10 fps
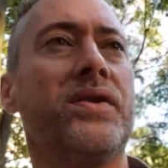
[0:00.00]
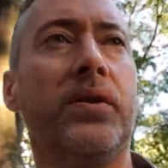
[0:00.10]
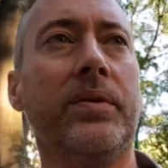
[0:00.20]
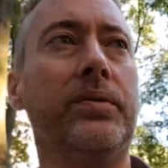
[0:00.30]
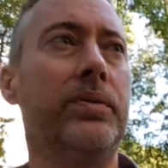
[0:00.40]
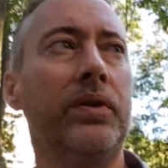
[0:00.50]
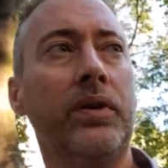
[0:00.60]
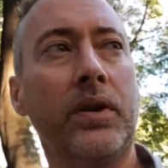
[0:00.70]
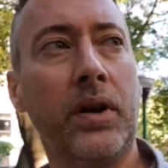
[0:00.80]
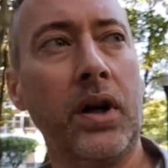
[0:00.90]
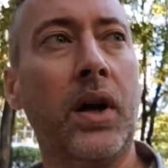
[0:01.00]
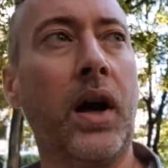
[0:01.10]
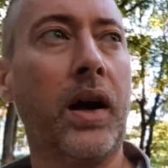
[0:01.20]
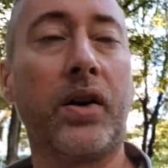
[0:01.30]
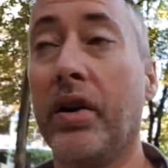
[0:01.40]
to
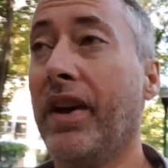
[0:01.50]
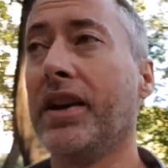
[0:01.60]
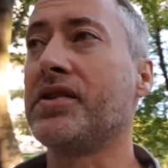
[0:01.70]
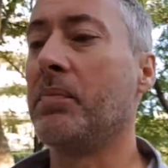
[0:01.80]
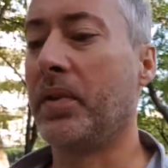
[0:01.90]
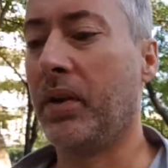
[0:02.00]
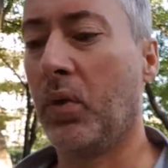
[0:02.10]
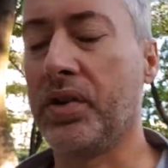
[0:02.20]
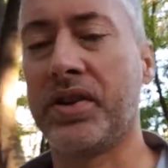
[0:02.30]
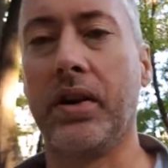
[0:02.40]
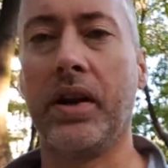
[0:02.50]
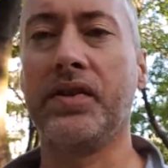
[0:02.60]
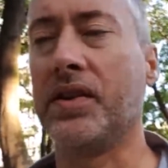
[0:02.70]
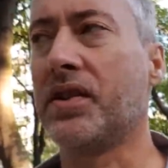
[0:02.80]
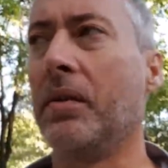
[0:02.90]
go to Vegas and play World
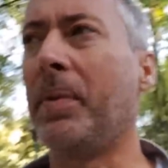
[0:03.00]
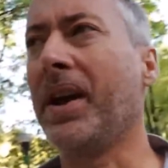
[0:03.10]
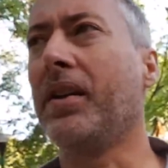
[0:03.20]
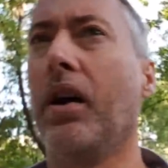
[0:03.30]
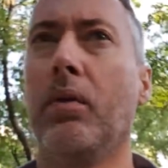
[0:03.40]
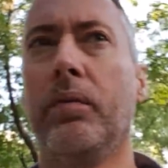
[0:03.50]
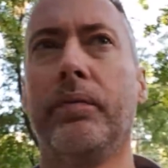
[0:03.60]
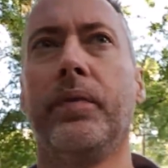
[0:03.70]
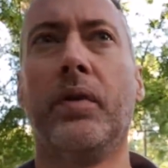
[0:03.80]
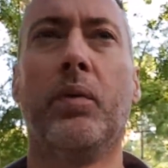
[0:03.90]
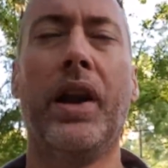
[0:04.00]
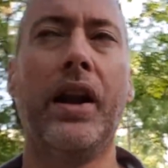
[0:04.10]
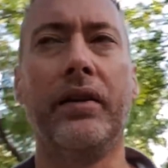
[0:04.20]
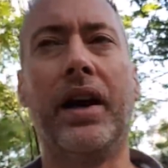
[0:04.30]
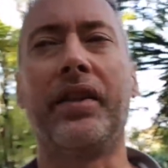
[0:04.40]
Series. It's the big
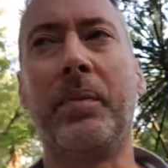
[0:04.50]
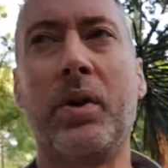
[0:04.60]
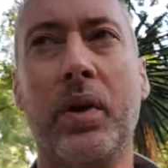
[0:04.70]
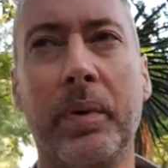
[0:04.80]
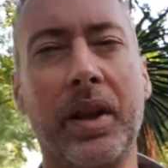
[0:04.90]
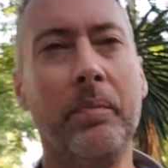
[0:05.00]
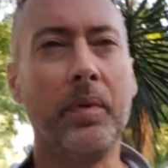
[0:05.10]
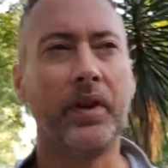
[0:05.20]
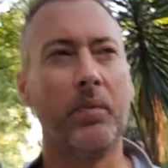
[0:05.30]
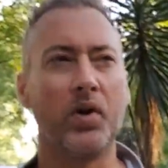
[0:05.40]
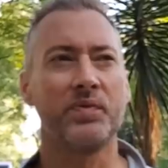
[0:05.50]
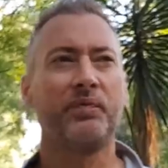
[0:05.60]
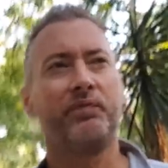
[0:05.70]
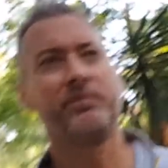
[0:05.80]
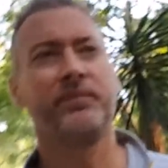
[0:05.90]
one, not the big one, but the most
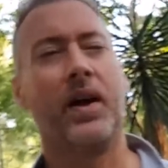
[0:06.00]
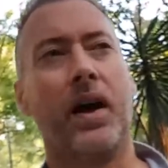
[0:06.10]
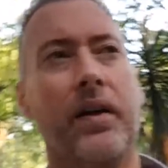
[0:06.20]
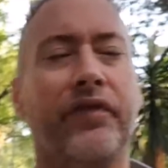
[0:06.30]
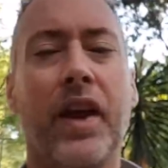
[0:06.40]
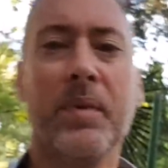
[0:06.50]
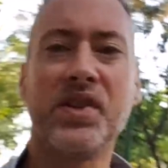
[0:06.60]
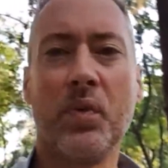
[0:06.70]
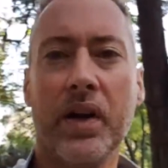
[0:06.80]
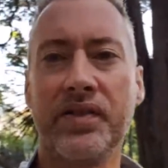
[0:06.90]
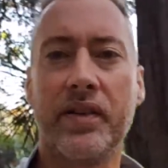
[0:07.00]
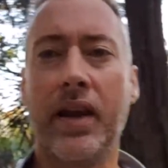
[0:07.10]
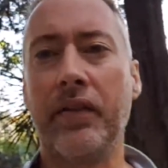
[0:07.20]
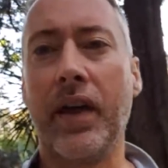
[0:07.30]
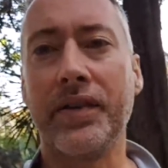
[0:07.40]
famous one is the
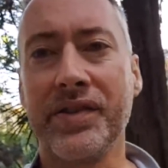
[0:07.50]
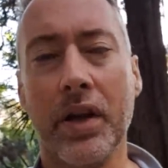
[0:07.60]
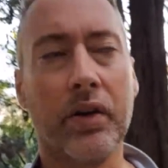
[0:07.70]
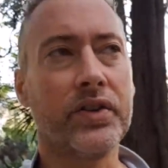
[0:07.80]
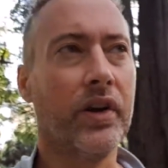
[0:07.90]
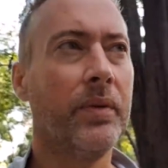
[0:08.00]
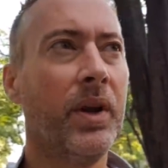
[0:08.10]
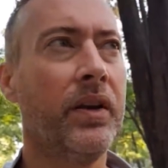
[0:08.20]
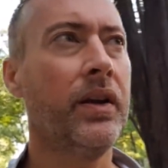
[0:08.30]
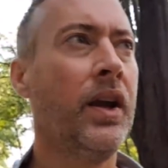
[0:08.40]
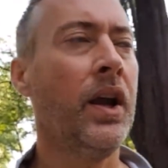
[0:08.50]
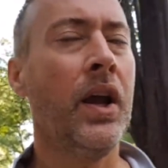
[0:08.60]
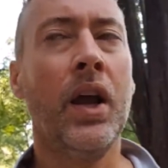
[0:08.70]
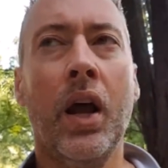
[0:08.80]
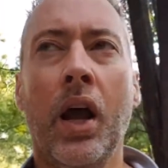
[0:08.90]
$10,000 tournament.
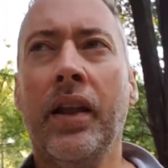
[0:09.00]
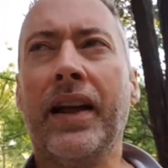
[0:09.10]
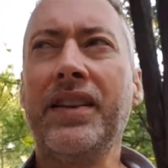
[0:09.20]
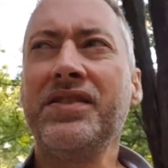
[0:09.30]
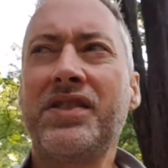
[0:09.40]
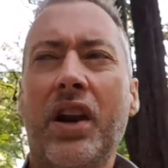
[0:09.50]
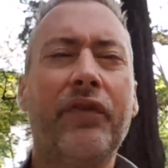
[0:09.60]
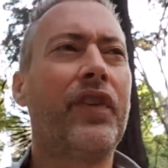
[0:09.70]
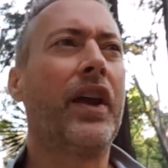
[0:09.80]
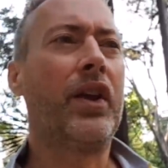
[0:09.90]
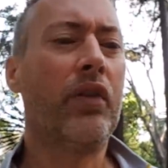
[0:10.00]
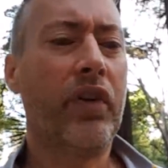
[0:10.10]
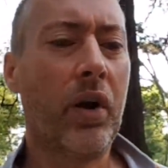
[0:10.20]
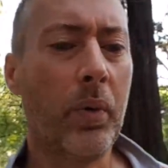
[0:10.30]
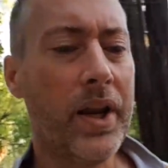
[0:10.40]
That doesn't start for like
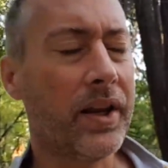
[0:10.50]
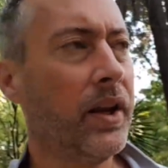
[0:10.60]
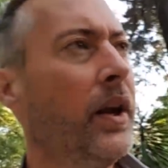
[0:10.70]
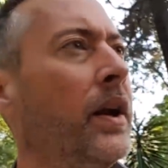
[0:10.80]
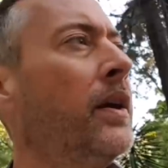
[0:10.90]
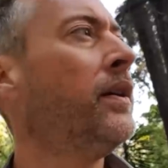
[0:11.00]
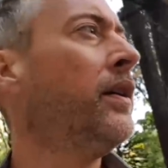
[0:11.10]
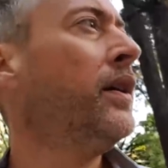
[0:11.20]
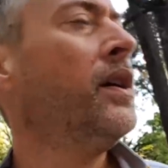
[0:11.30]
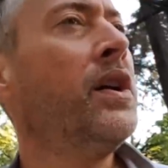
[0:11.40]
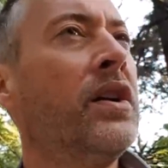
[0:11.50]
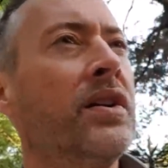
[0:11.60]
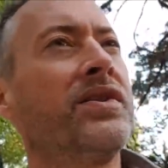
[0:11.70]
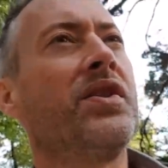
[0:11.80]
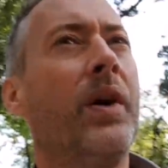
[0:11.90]
over a week.
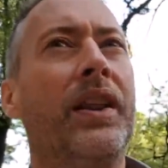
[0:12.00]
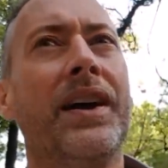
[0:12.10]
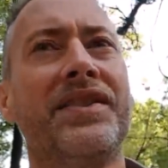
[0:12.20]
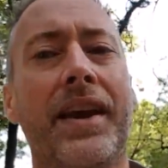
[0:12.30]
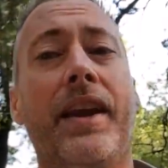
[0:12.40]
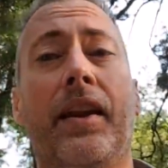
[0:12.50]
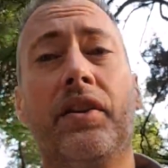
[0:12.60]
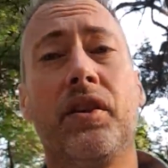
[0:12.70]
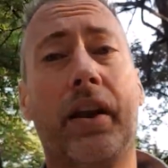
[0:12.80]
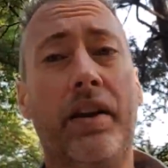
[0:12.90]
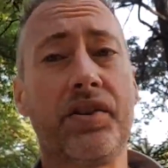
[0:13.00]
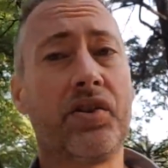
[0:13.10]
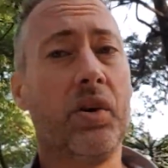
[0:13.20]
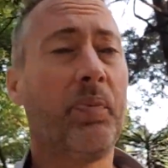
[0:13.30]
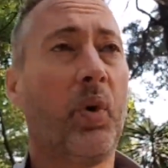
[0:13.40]
So unless I get into like a
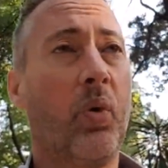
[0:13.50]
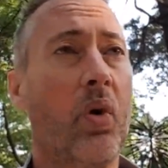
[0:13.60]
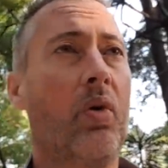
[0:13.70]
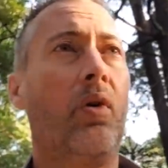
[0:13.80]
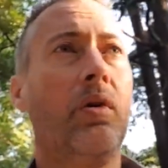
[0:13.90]
super roll